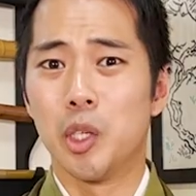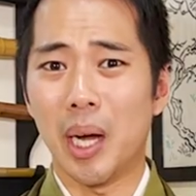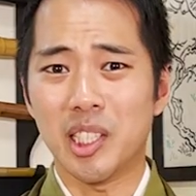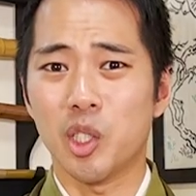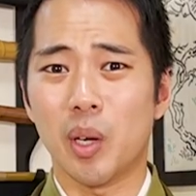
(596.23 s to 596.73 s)
You're
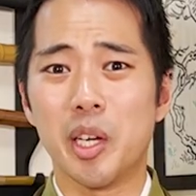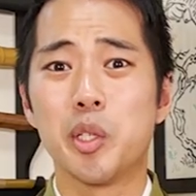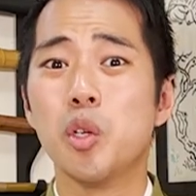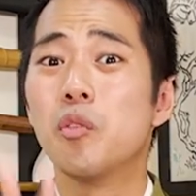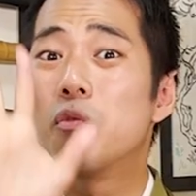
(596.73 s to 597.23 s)
actually trying to
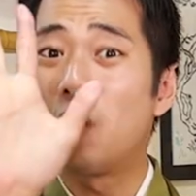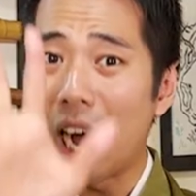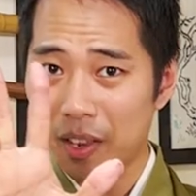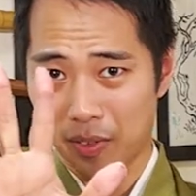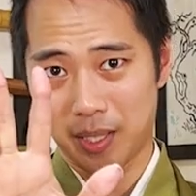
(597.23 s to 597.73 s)
do
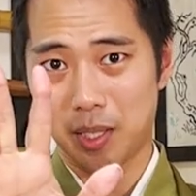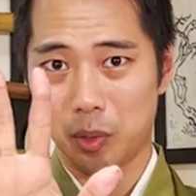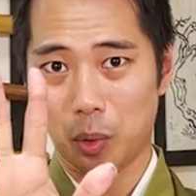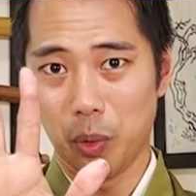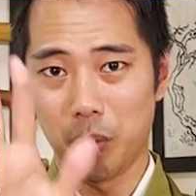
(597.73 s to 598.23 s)
five cuts in
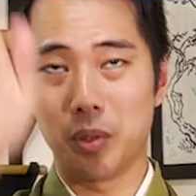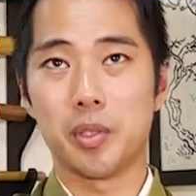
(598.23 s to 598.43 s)
total.